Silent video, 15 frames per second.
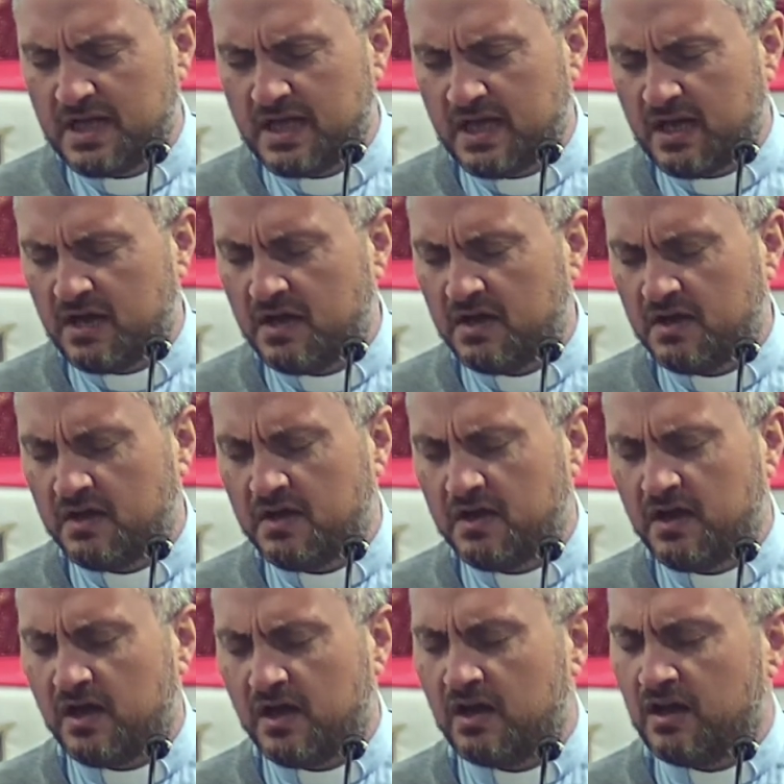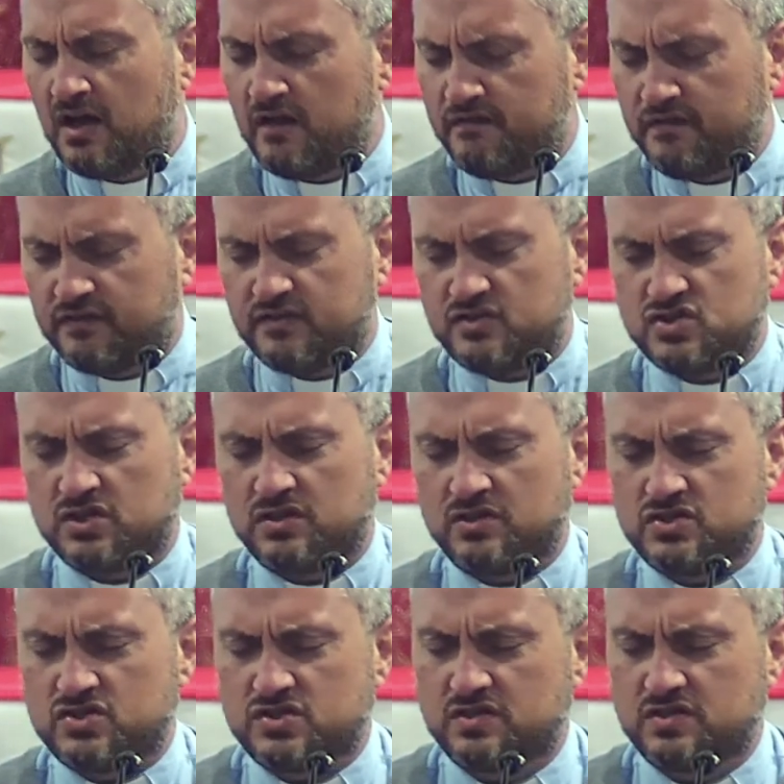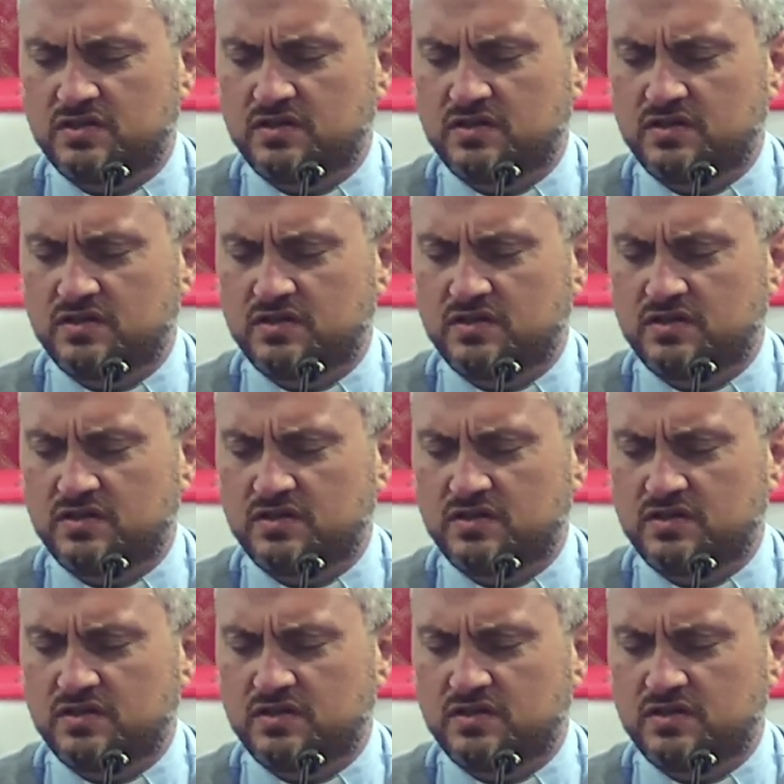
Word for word: uh, our life as a church.